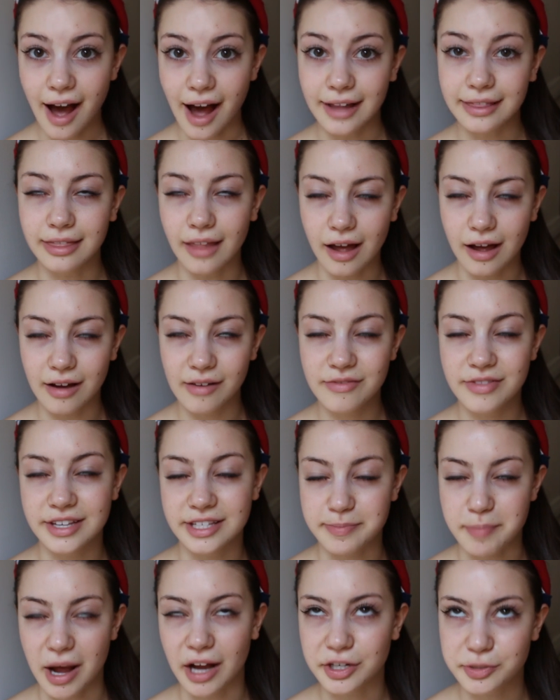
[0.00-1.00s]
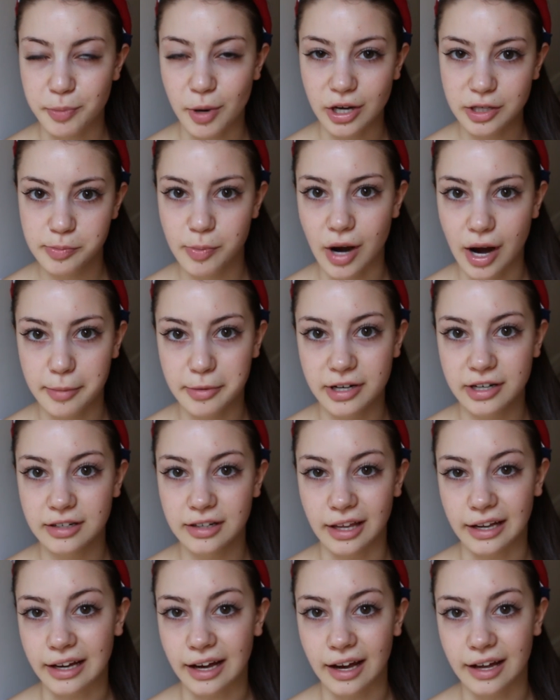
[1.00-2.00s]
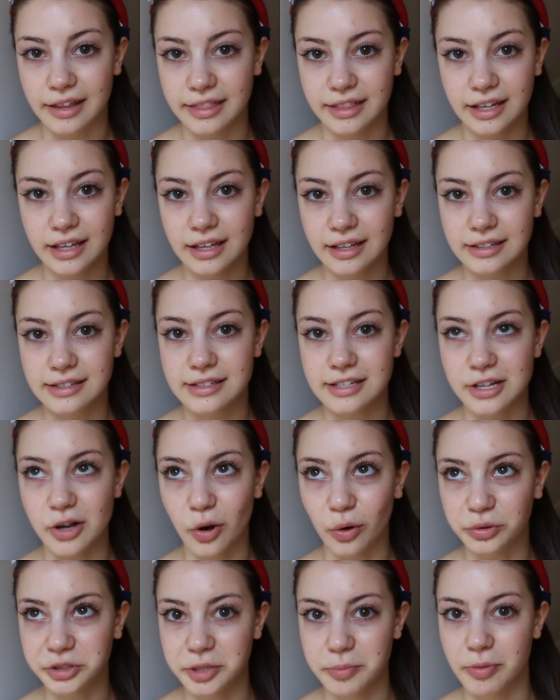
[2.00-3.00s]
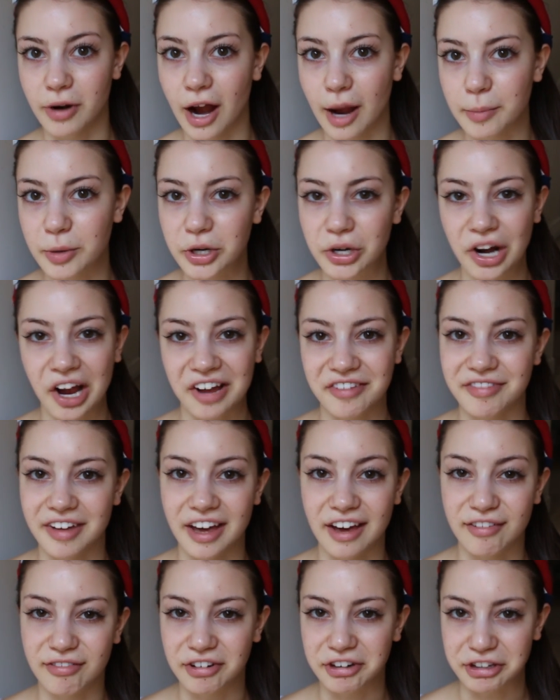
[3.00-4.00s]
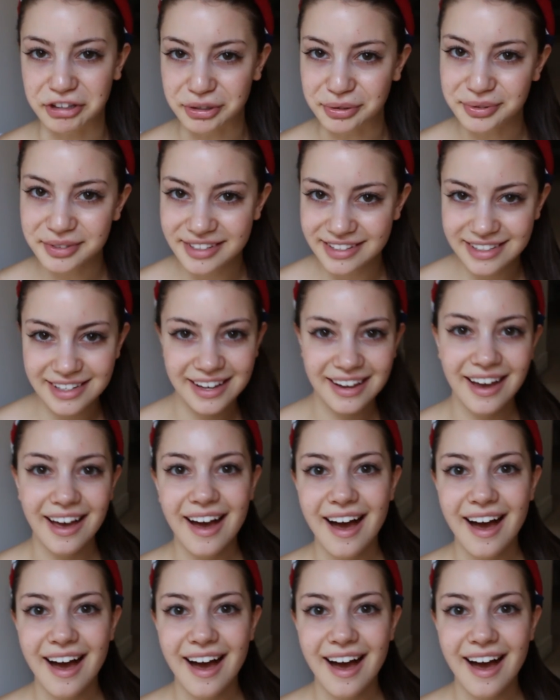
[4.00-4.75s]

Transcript: I love the Smashbox primer. Like I think it's the only primer I've ever used.